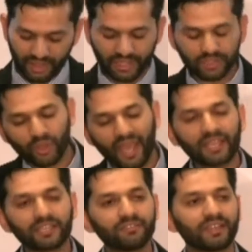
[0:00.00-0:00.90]
is to
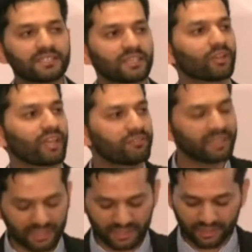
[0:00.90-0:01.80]
activate South
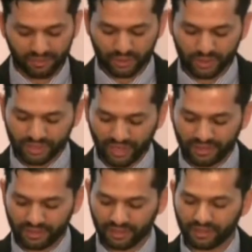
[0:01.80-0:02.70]
African civil
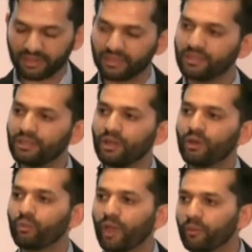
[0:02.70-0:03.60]
society,
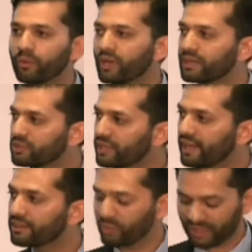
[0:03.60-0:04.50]
where we work
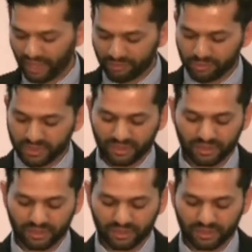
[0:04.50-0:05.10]
together with government,